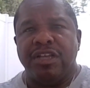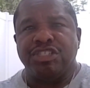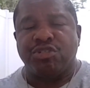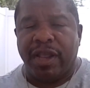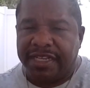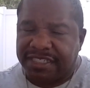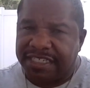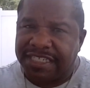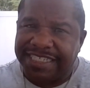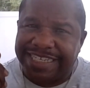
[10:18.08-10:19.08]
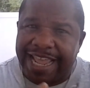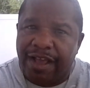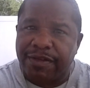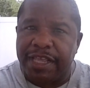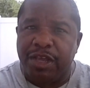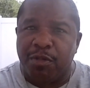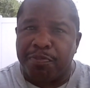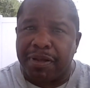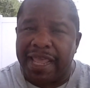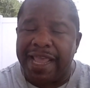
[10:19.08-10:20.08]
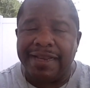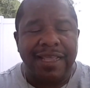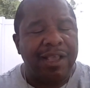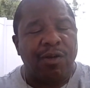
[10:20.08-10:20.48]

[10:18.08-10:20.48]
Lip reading: transition downhill, plant.